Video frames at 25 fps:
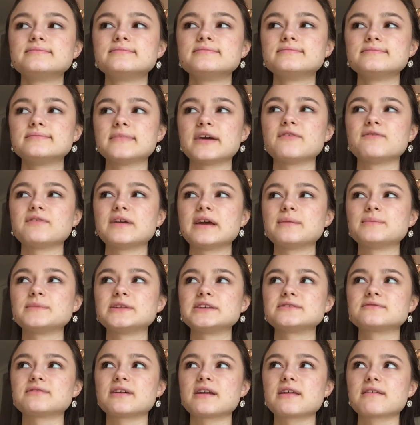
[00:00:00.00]
My
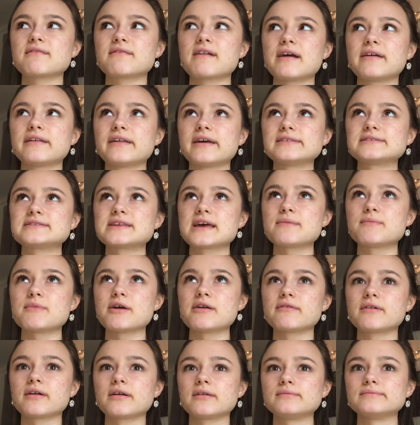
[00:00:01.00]
family's running around outside my
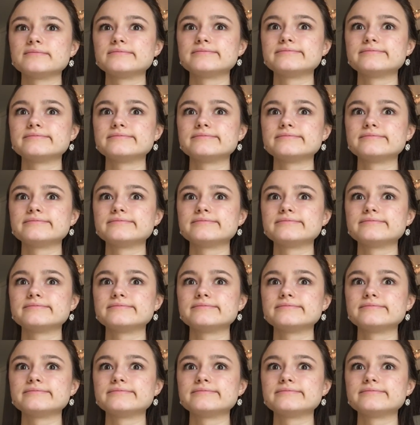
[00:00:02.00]
room.